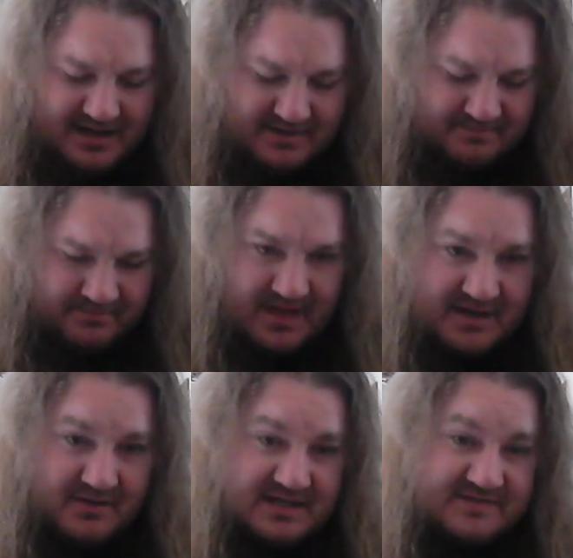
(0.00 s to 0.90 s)

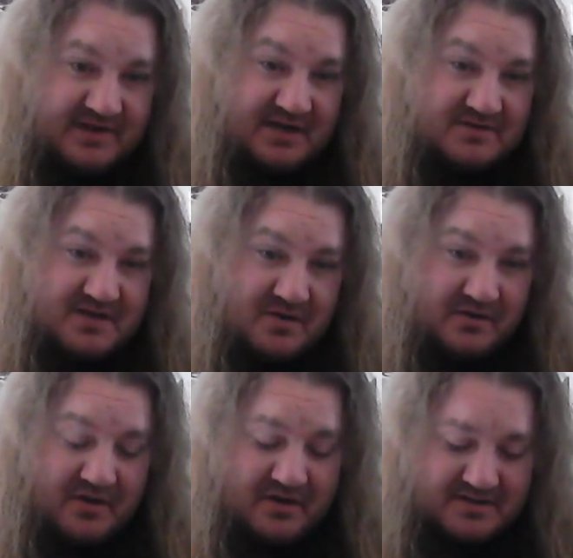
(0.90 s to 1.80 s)
I know this video is
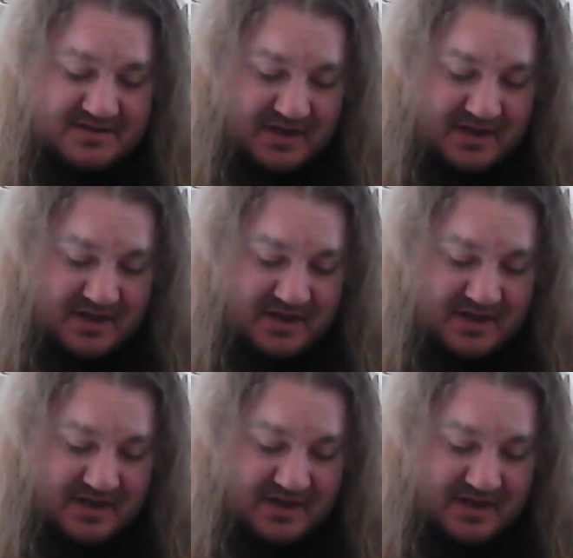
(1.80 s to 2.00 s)
going long,